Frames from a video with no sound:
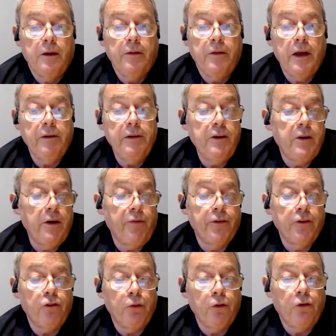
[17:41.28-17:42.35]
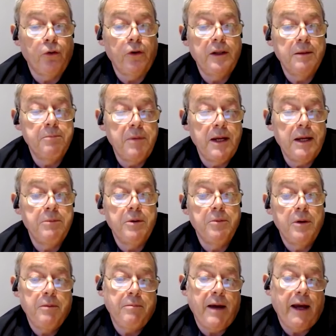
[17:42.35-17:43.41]
The only difference between the
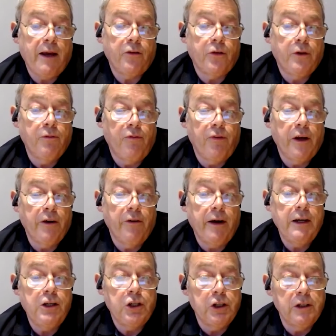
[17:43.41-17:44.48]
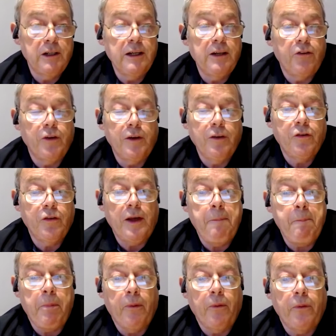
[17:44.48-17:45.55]
minimum and max configuration in this
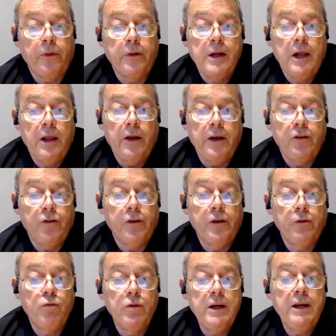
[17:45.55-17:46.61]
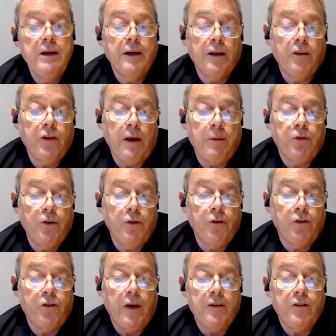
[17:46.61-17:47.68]
example is the read
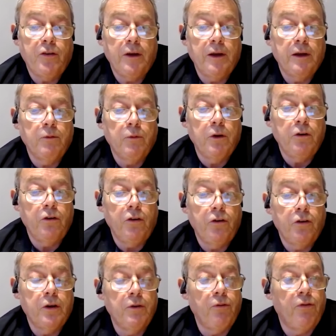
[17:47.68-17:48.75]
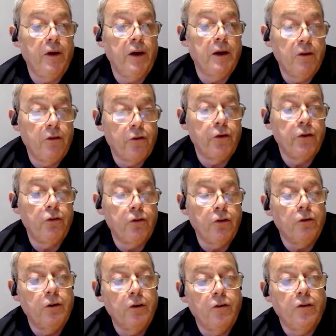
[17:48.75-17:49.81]
acceptance setting, which is configured through
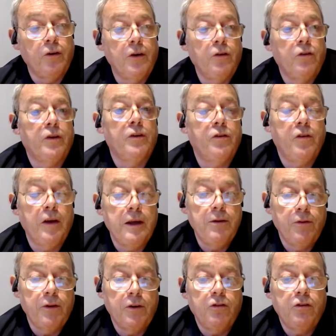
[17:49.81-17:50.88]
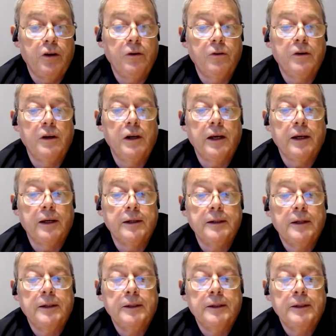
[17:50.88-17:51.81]
Socrates, as David showed earlier.